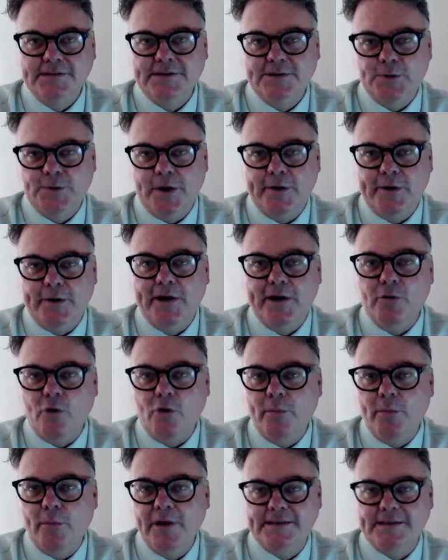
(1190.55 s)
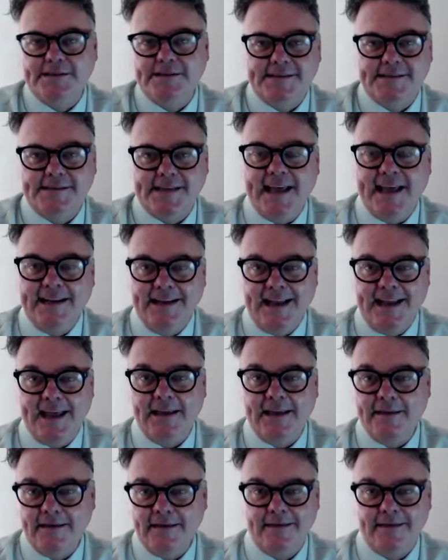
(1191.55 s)
to Eric Roberts at
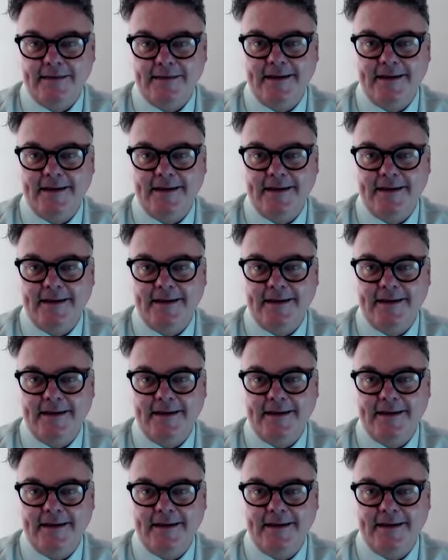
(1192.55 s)
length